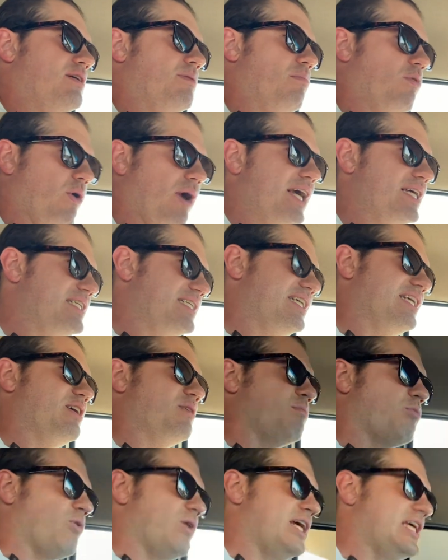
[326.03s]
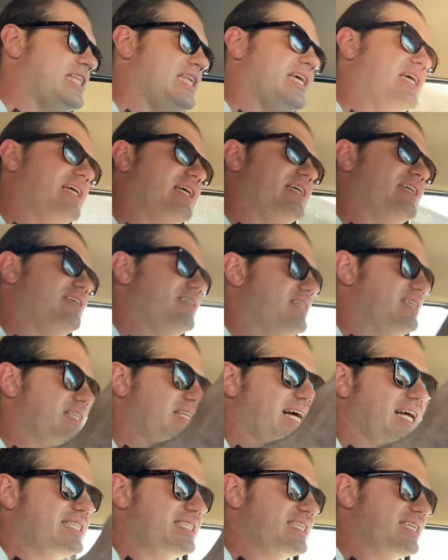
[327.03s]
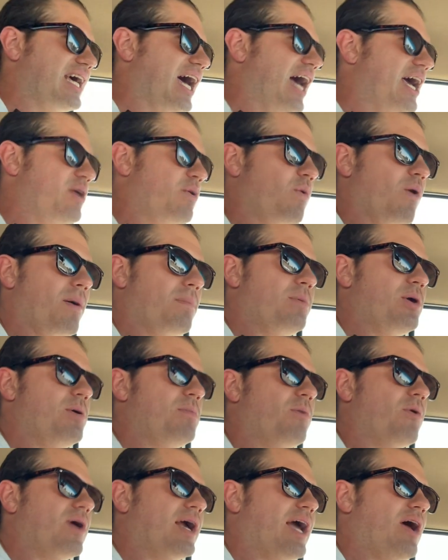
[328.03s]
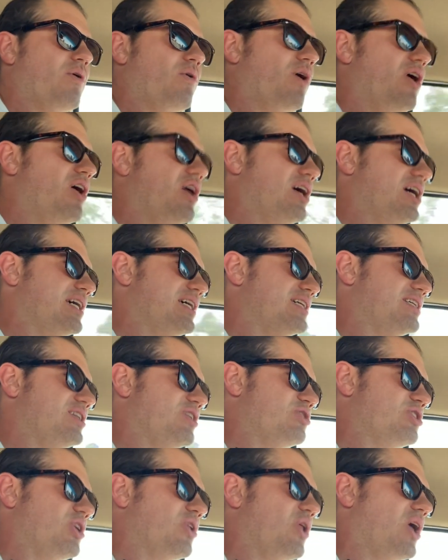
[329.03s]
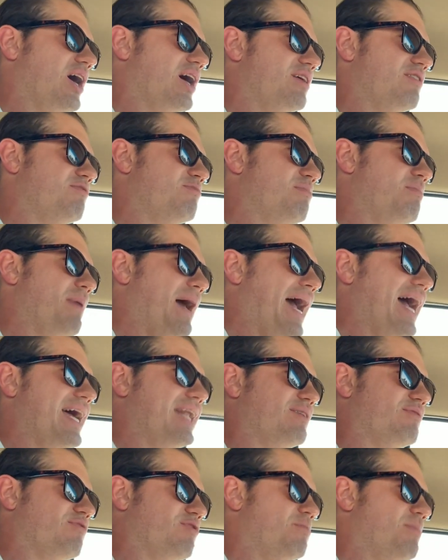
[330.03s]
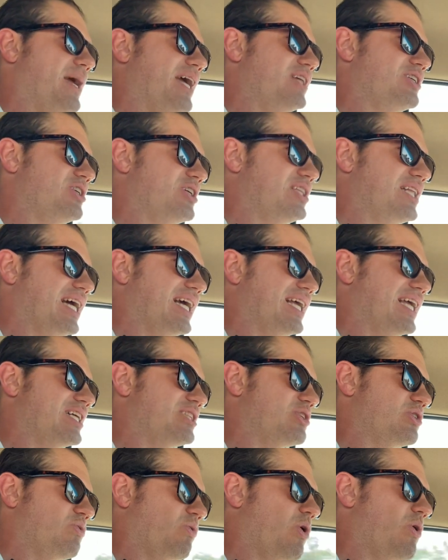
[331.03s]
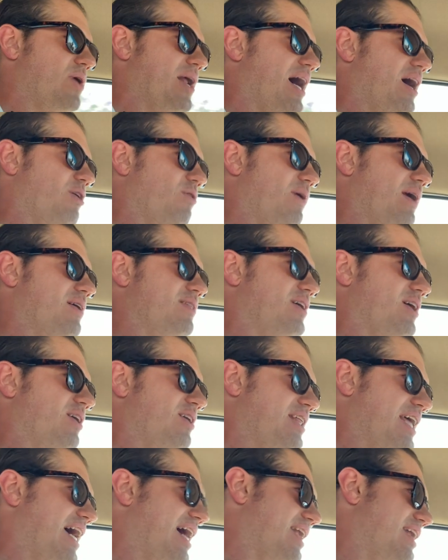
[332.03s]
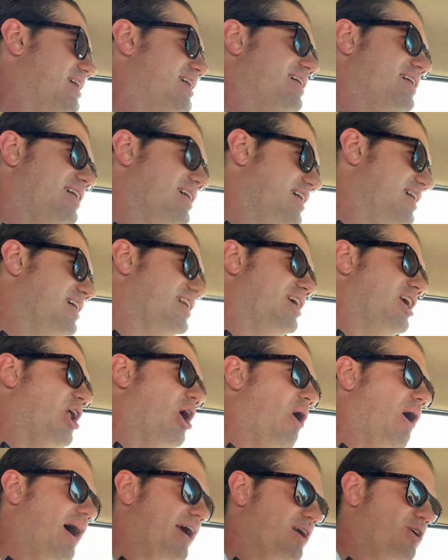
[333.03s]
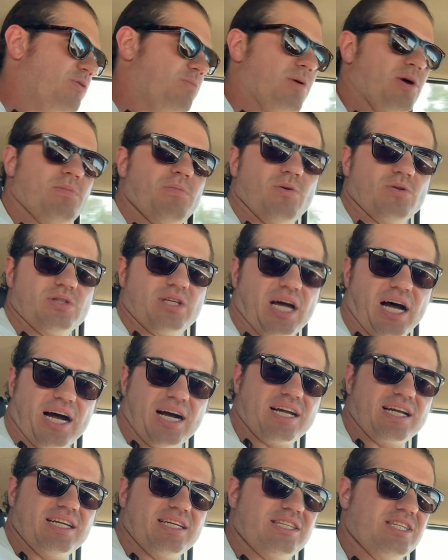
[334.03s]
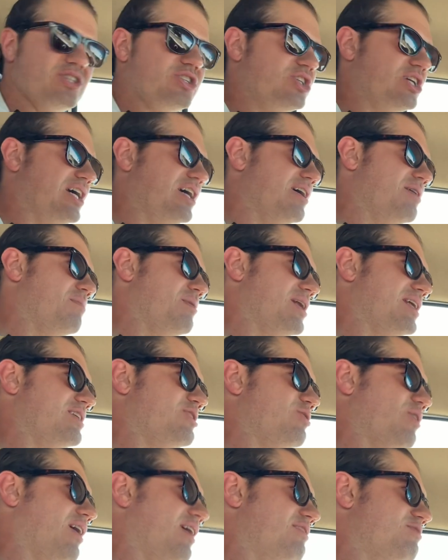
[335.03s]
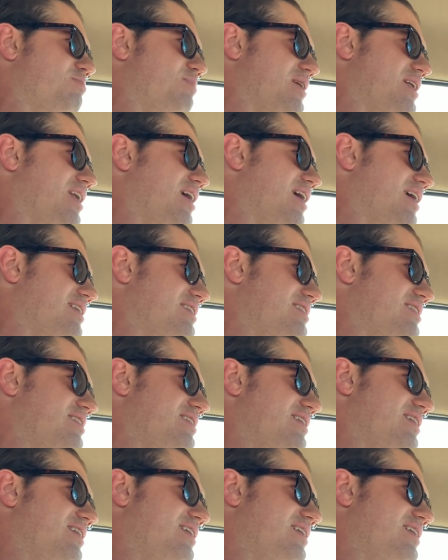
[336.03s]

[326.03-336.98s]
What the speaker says: bracing, breathing, that's kind of what people get wrong. There's a lot of bad information that gets thrown out around there that, I hear people talking at the gym, and it drives me nuts.